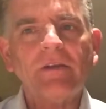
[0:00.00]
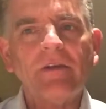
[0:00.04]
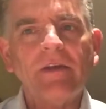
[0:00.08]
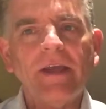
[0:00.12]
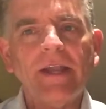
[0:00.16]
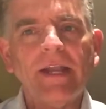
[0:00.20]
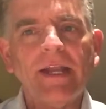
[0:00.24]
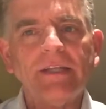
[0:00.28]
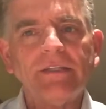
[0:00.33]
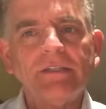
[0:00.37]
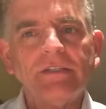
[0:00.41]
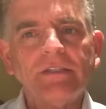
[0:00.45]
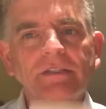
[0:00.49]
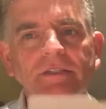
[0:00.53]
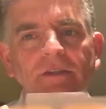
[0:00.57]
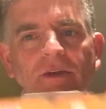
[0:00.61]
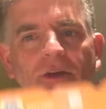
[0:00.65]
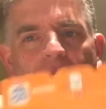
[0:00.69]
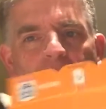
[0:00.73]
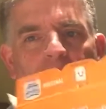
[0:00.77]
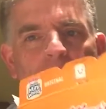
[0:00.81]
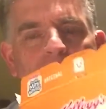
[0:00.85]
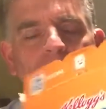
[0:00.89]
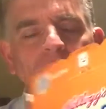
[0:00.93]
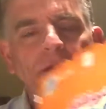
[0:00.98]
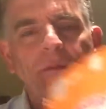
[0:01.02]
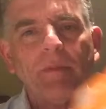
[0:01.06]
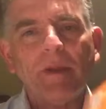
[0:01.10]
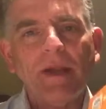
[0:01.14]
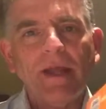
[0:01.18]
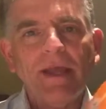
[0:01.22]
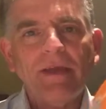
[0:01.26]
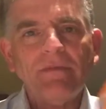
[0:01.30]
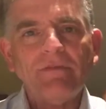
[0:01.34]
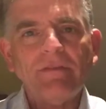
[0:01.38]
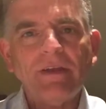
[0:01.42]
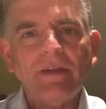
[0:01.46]
are great. I just opened them.
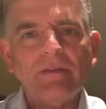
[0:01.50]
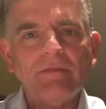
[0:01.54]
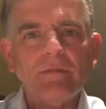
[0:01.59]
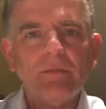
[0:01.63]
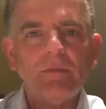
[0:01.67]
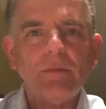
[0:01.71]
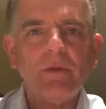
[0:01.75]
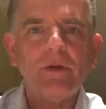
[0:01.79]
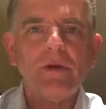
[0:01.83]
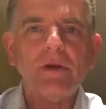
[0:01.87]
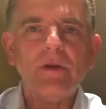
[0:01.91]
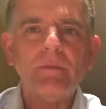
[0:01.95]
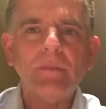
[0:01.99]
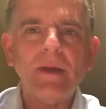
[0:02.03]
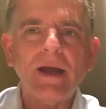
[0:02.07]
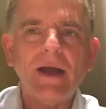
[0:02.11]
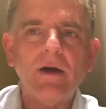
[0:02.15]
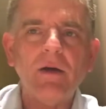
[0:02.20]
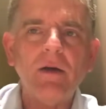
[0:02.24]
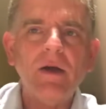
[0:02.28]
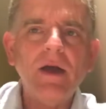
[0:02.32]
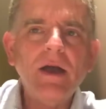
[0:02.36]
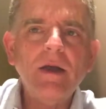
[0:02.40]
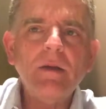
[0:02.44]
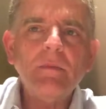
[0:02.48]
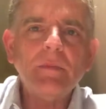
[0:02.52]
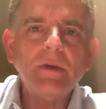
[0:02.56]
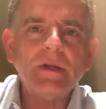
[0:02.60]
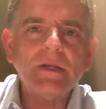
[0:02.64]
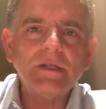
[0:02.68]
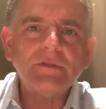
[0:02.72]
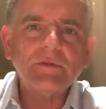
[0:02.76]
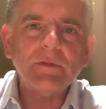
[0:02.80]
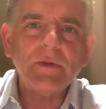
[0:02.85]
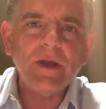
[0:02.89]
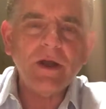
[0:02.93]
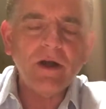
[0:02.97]
I haven't even poured them out. But
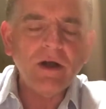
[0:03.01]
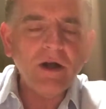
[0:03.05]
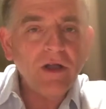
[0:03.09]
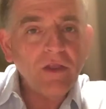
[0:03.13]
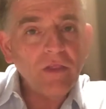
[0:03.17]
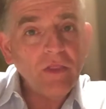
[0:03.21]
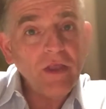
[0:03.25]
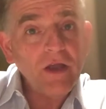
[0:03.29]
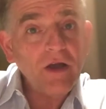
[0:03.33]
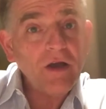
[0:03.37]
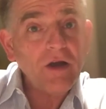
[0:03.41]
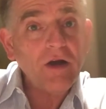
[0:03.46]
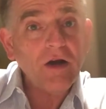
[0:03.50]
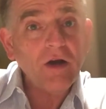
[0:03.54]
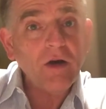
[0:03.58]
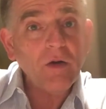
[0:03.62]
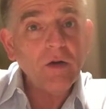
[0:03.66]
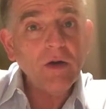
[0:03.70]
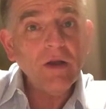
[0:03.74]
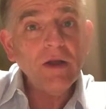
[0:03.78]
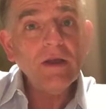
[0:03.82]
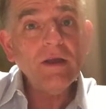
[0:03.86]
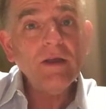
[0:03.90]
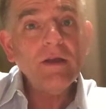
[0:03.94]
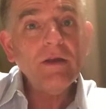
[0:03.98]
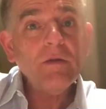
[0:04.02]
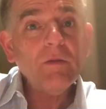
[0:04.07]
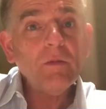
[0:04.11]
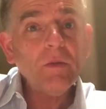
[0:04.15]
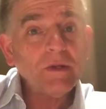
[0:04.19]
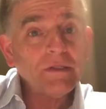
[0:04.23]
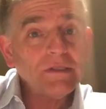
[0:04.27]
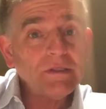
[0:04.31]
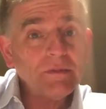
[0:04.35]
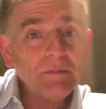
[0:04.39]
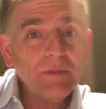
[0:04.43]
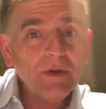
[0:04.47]
as we all know,
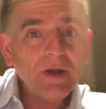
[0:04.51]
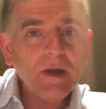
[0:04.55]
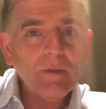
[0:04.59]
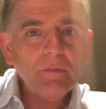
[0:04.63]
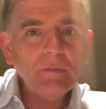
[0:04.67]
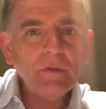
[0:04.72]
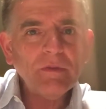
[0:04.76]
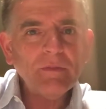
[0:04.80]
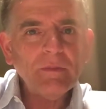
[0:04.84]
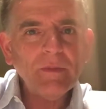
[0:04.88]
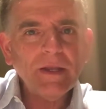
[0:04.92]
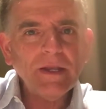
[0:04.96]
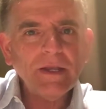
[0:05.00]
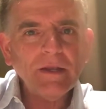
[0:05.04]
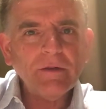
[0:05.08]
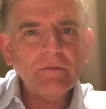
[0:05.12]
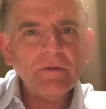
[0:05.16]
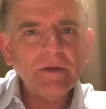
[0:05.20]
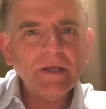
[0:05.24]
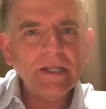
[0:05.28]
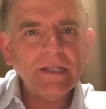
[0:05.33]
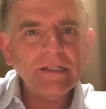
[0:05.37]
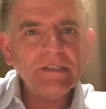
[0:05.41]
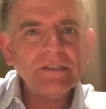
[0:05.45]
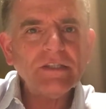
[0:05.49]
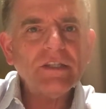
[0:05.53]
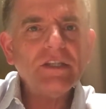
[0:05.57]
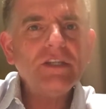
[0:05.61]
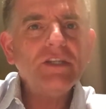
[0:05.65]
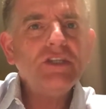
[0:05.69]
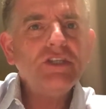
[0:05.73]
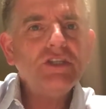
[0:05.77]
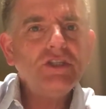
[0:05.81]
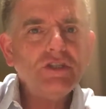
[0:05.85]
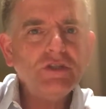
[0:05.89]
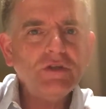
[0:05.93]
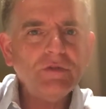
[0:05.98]
what's the problem with mini wheats?
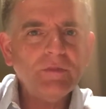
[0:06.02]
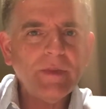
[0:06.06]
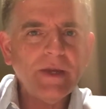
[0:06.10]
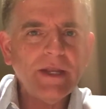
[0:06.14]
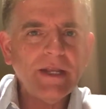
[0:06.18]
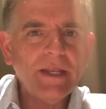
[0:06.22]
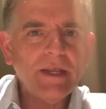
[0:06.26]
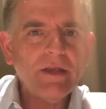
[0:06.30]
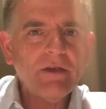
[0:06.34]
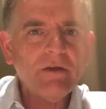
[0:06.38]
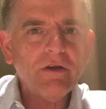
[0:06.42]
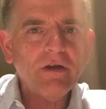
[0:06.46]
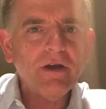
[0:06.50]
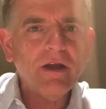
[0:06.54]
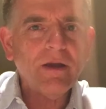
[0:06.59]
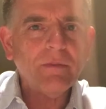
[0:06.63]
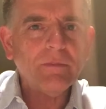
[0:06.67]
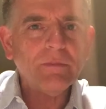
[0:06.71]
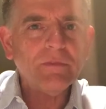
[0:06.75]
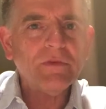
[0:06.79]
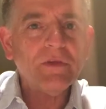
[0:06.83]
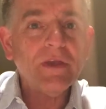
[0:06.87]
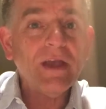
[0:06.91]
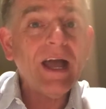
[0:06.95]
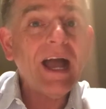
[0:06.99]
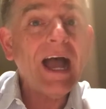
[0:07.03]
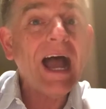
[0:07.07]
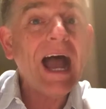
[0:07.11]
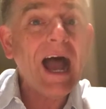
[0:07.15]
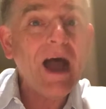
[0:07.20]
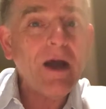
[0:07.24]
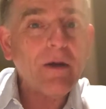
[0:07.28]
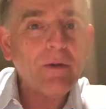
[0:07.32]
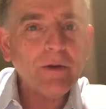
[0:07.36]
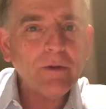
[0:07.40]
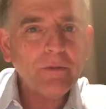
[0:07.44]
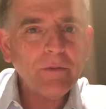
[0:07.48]
Too many crumbs.
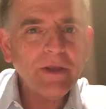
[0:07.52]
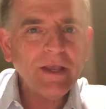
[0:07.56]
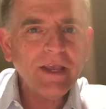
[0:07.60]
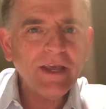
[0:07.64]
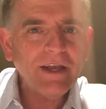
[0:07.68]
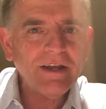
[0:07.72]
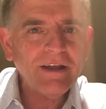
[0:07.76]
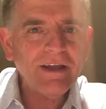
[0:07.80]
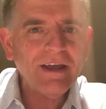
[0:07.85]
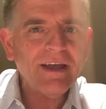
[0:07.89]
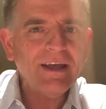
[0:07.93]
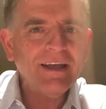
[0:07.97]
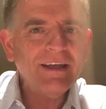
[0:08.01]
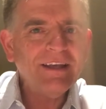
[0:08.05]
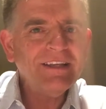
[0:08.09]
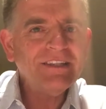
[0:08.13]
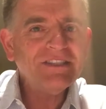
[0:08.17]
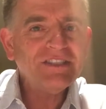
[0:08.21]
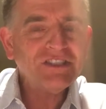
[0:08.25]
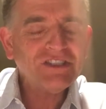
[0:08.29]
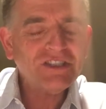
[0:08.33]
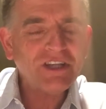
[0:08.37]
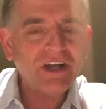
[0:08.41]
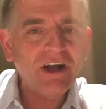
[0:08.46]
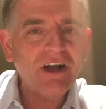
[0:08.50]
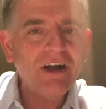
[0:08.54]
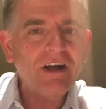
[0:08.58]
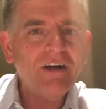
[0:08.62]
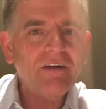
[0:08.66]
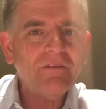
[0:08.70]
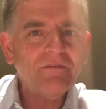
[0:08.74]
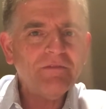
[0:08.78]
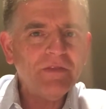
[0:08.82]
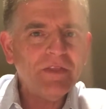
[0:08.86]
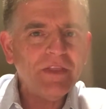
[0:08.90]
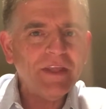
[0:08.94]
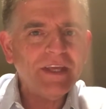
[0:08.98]
How are we going to
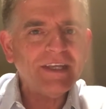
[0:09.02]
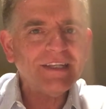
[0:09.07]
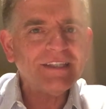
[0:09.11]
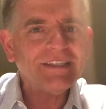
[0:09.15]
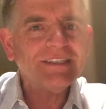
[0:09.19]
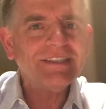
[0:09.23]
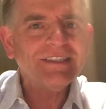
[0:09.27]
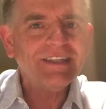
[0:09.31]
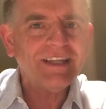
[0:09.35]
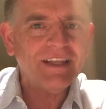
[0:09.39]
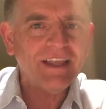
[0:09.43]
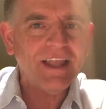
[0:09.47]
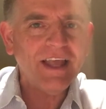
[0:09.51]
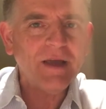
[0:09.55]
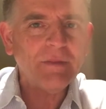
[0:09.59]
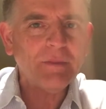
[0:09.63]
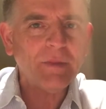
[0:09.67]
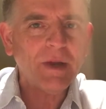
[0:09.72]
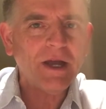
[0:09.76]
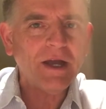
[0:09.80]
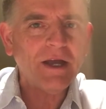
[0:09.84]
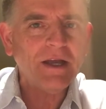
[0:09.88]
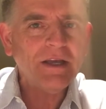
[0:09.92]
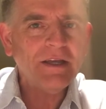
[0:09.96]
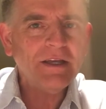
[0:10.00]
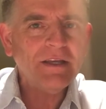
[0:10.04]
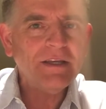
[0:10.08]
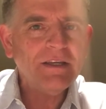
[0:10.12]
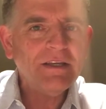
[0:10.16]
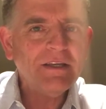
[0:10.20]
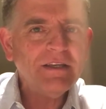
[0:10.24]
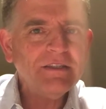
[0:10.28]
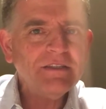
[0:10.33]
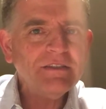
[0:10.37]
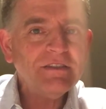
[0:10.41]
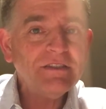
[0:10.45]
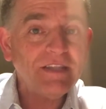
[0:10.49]
solve this dilemma?
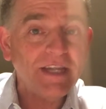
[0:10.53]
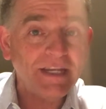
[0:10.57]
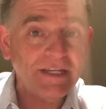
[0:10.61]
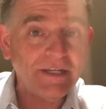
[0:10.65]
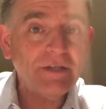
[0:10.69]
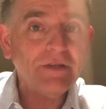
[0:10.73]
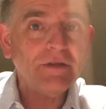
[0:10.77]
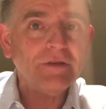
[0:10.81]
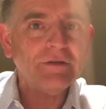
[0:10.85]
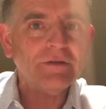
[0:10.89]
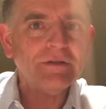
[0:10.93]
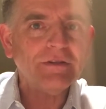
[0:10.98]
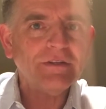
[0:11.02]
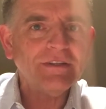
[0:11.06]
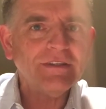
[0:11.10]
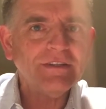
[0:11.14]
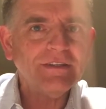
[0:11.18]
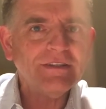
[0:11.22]
Stay tuned.